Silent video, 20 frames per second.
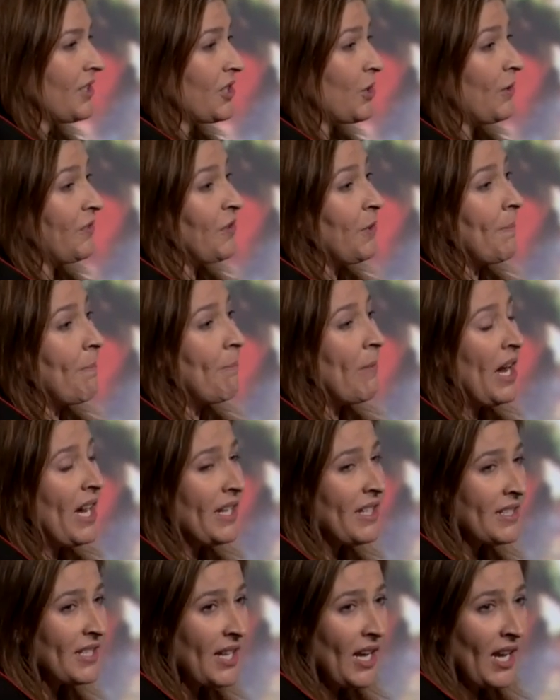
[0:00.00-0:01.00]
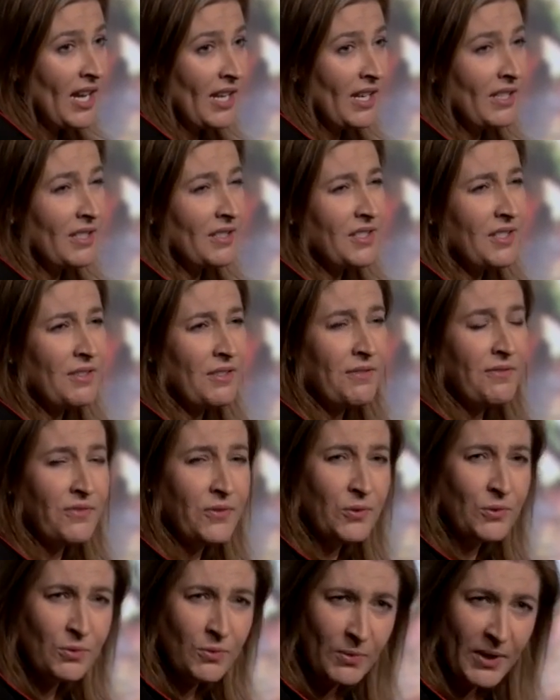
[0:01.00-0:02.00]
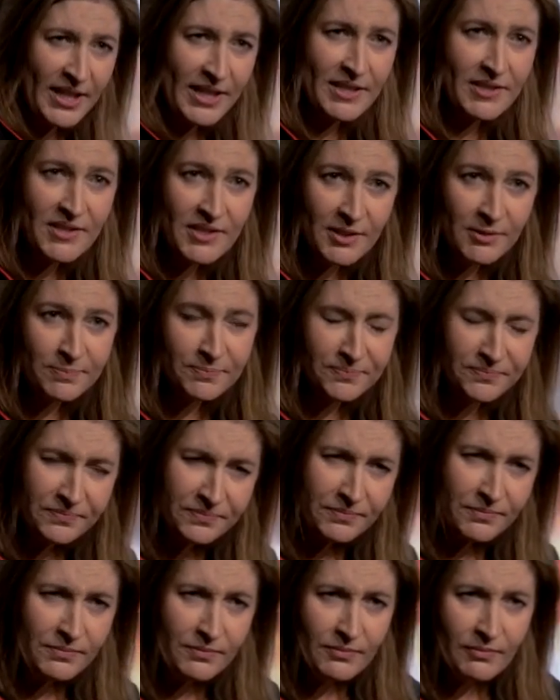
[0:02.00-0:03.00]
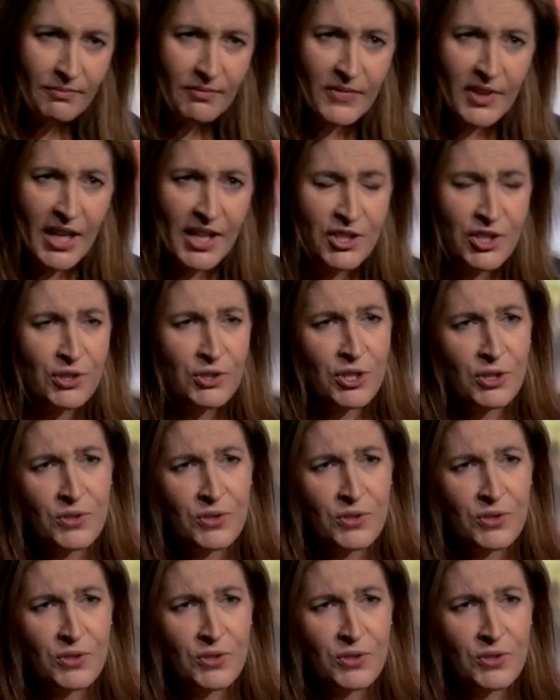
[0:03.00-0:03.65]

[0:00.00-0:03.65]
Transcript: So if you monetize food waste and you